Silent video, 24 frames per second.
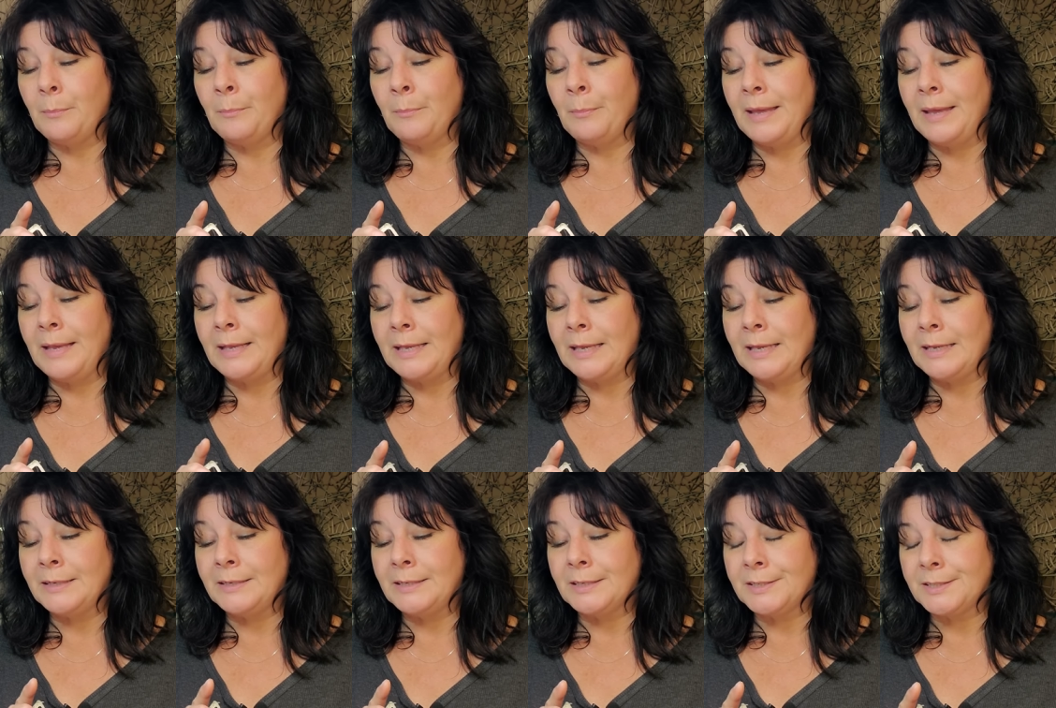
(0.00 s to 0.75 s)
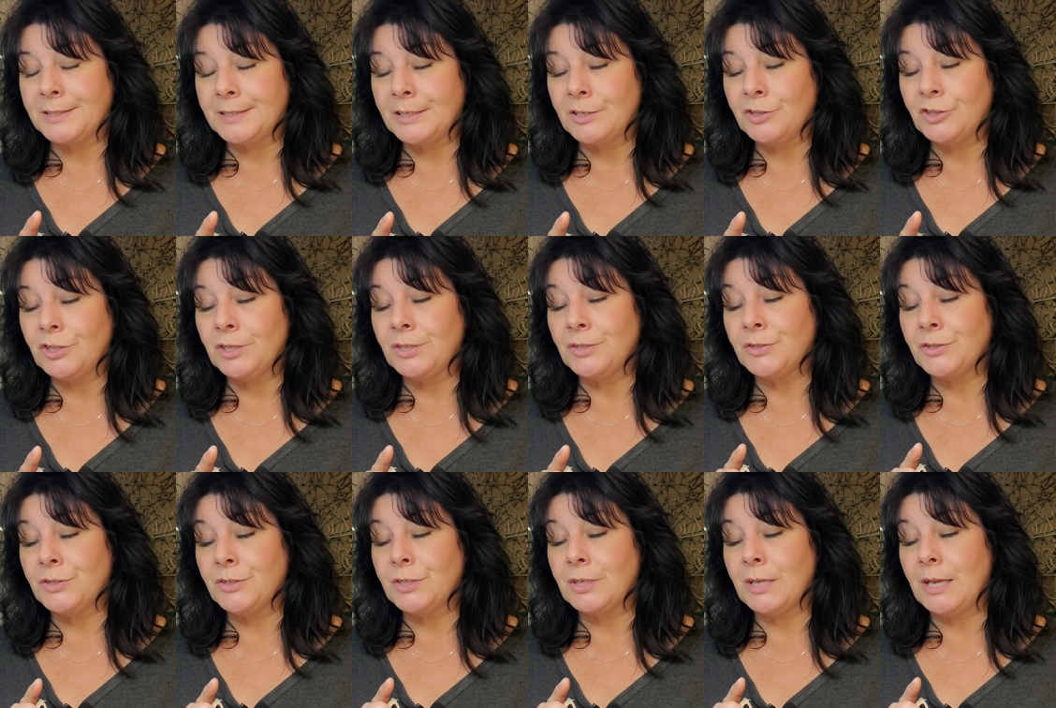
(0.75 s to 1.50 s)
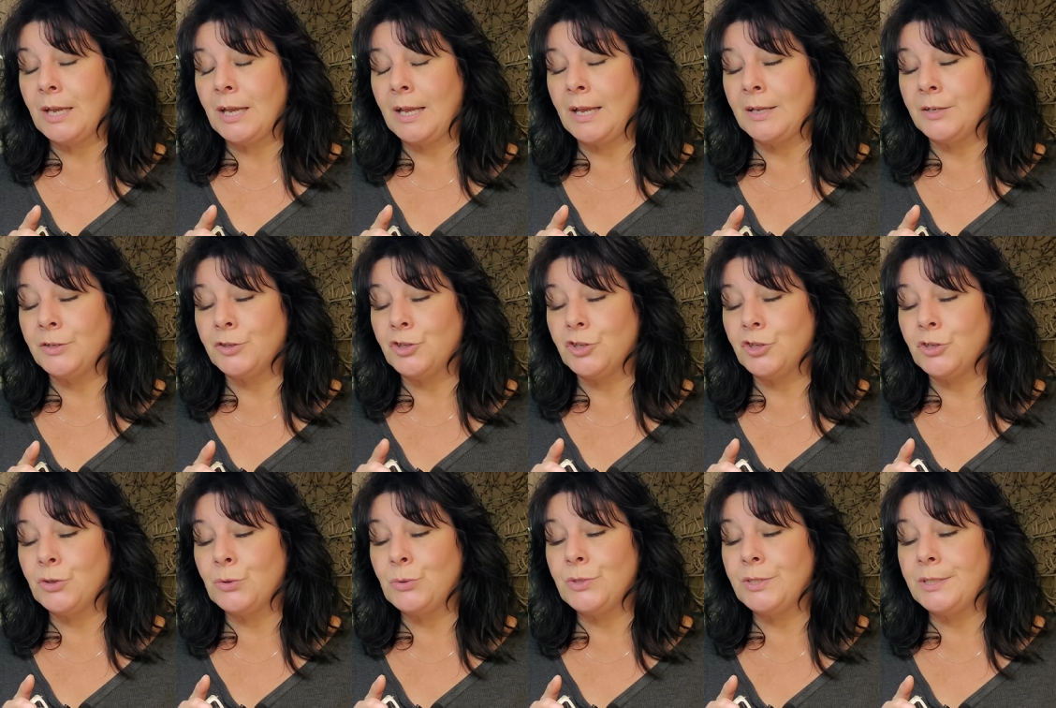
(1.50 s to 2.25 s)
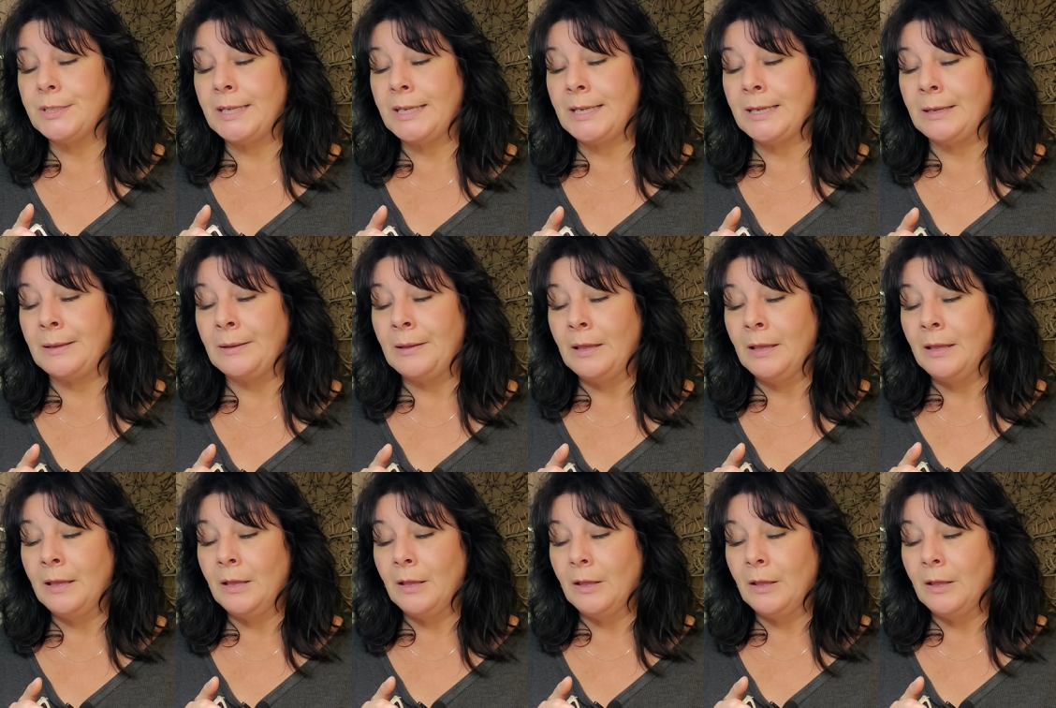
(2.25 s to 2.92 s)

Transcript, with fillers: making decisions and choosing